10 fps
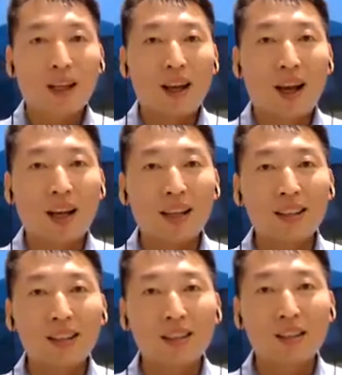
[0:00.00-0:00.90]
I
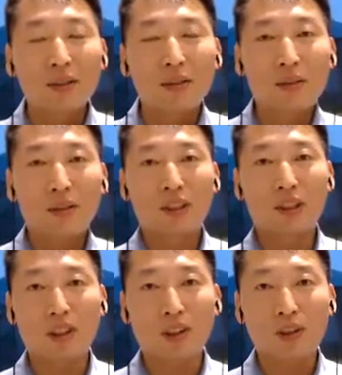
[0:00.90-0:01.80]

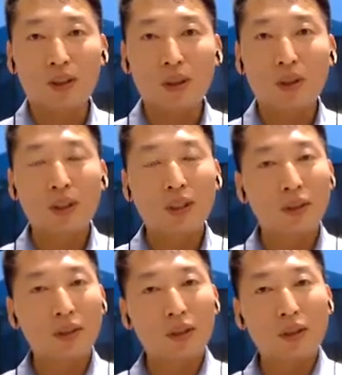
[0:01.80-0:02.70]
saw
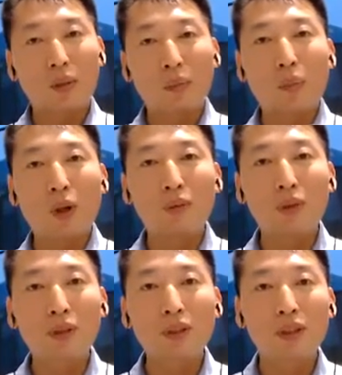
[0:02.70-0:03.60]
the
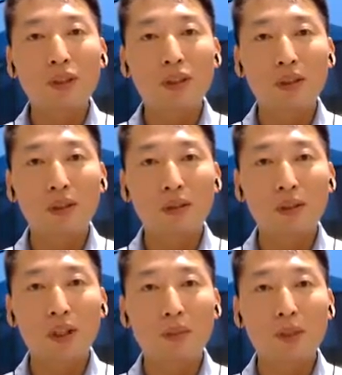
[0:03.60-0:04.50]
bubble
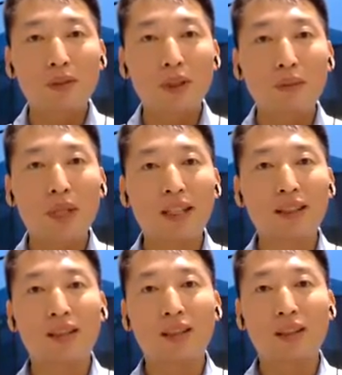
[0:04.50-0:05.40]
coming from my
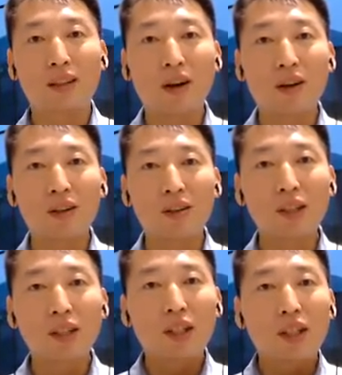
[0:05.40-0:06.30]
lung
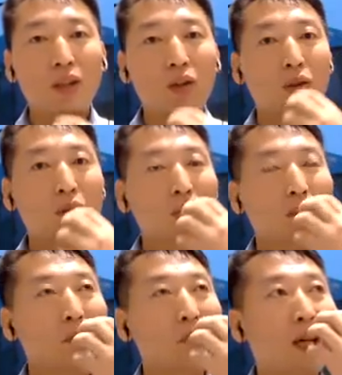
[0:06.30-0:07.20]
through
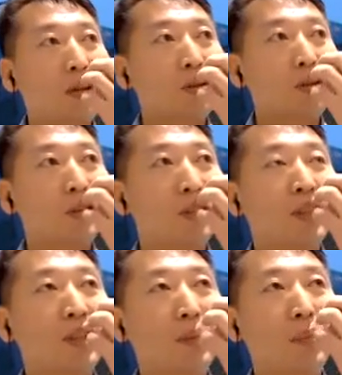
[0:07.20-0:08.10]
mouth,
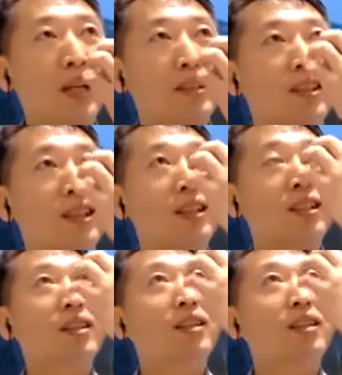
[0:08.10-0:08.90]
passing